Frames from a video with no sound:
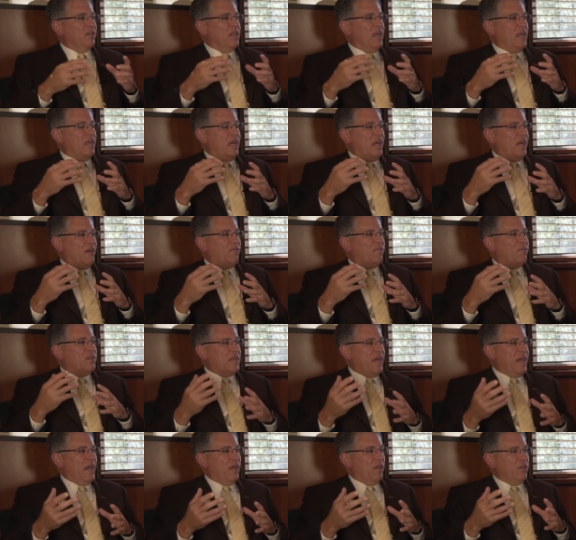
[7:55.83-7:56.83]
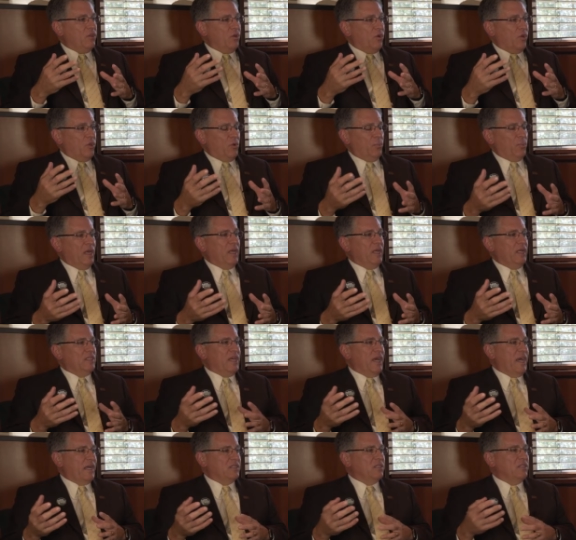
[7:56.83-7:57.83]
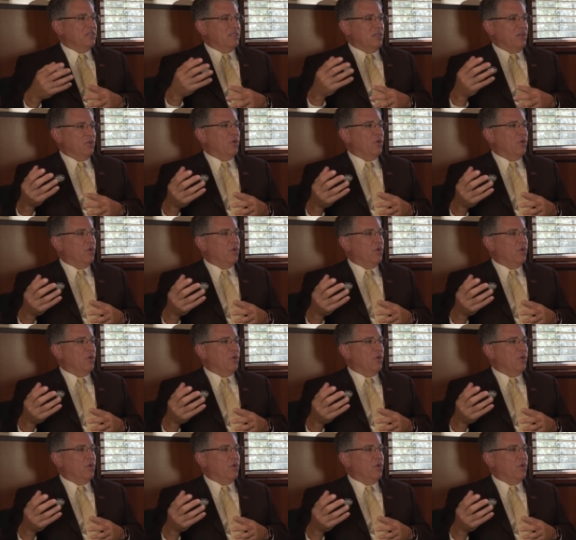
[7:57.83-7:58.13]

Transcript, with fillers: They have, ta- you know, they're paying taxes